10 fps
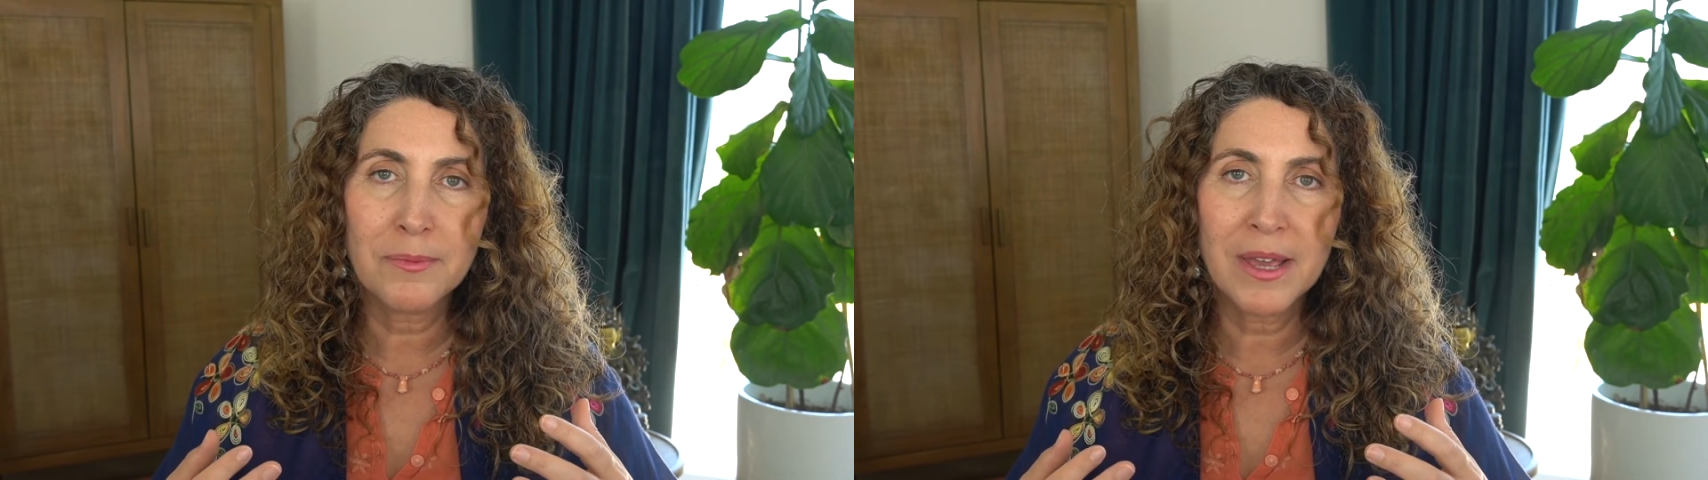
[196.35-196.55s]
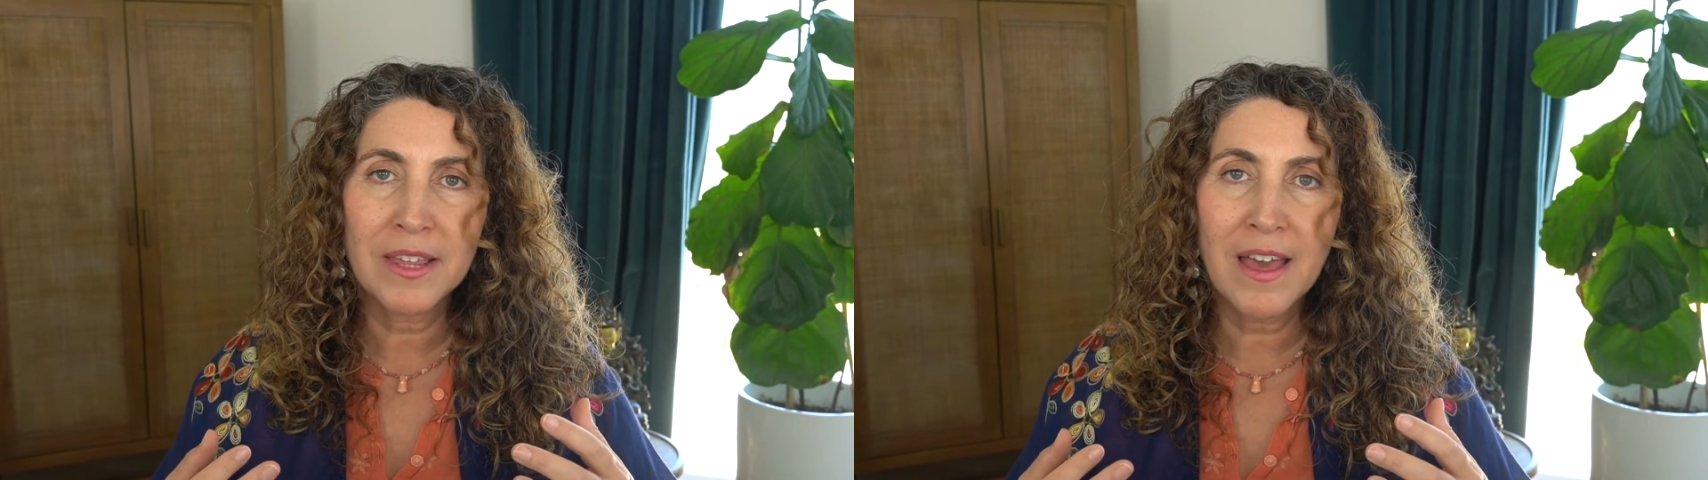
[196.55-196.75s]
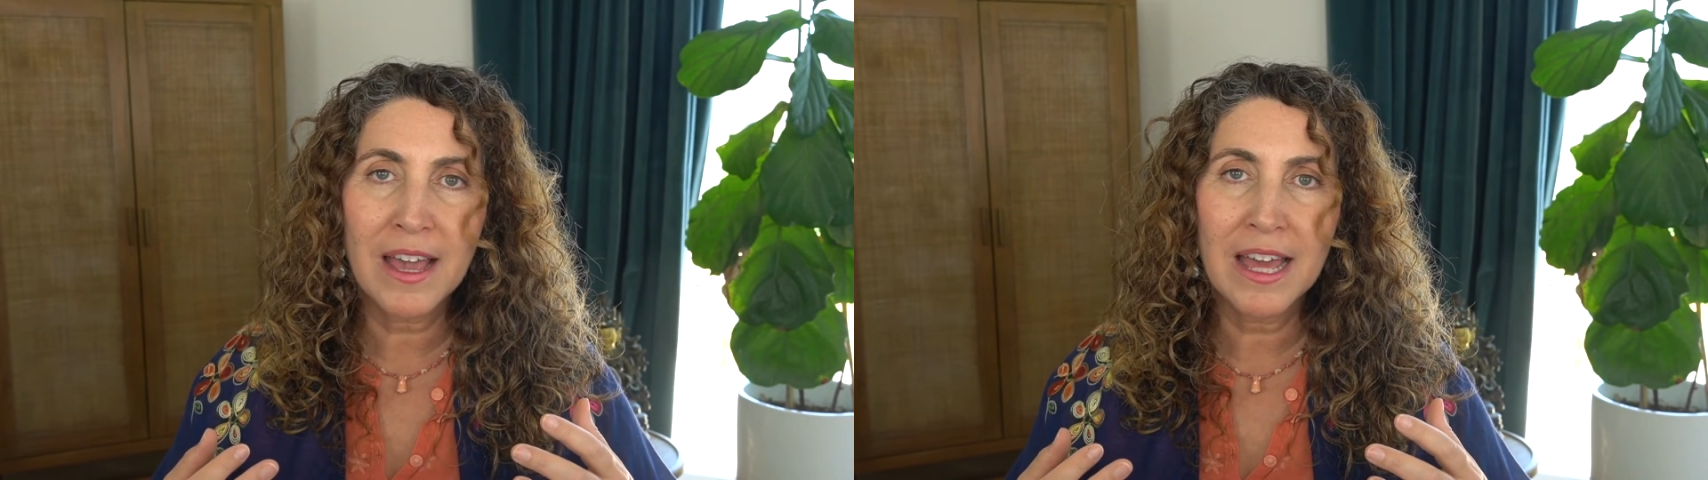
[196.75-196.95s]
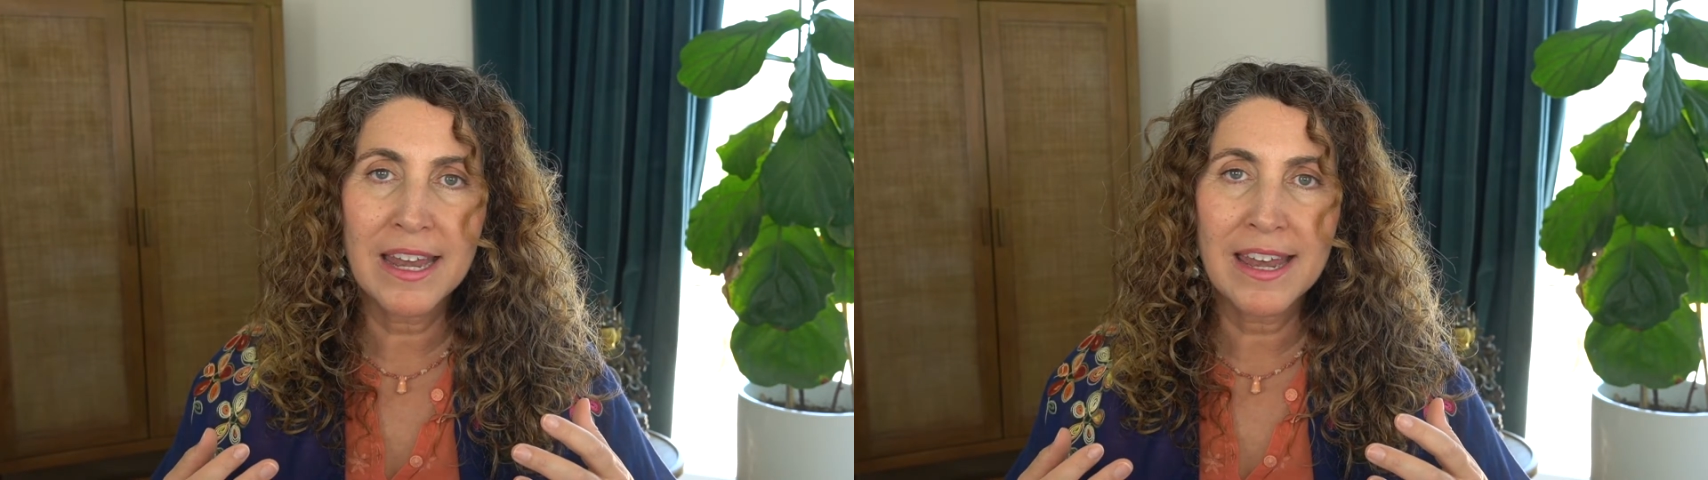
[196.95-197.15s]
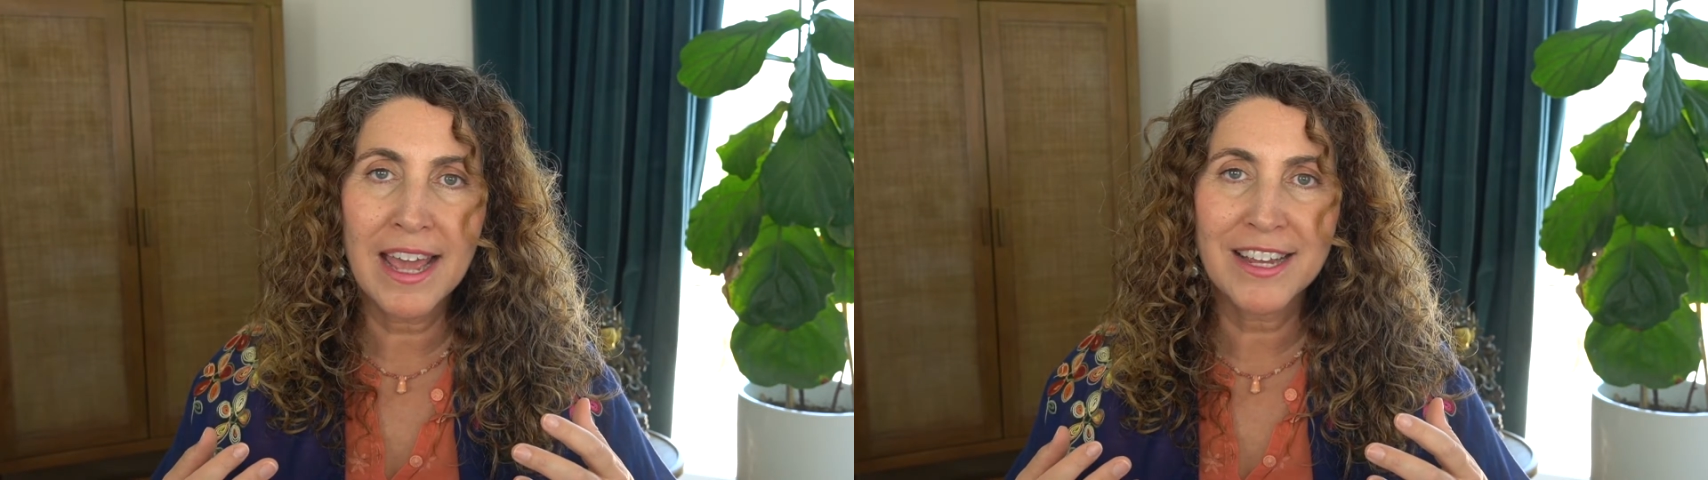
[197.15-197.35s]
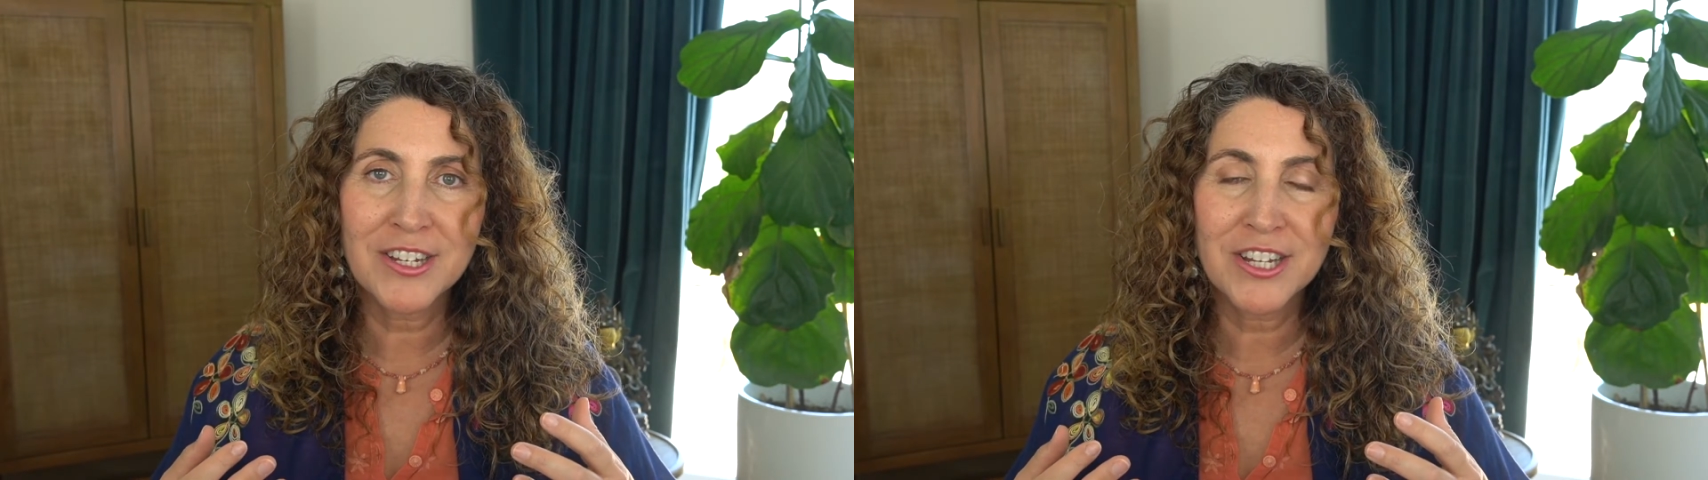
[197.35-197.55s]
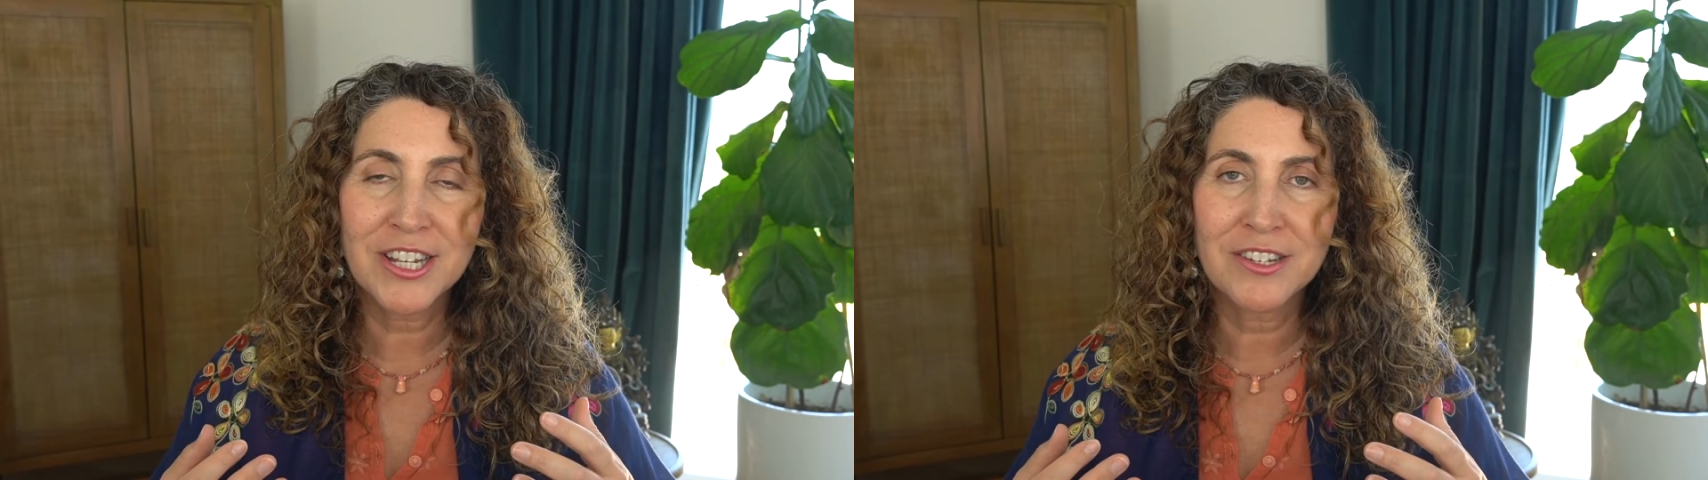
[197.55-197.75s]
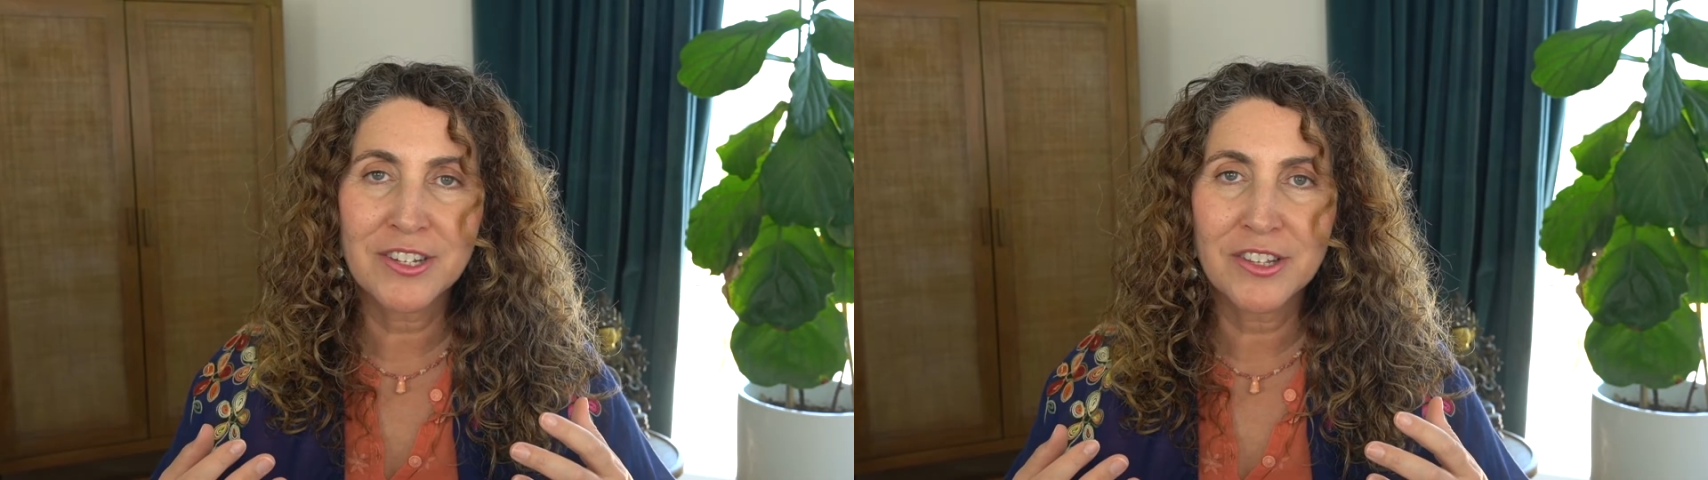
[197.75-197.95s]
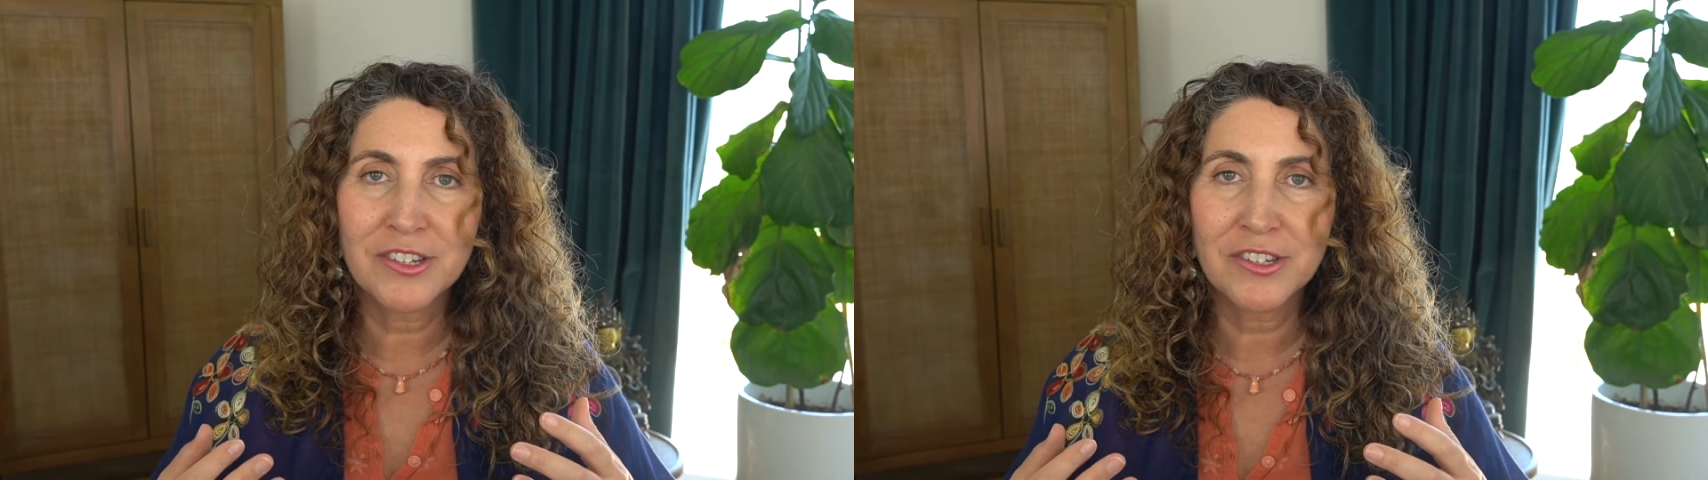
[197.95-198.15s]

Make that connection to the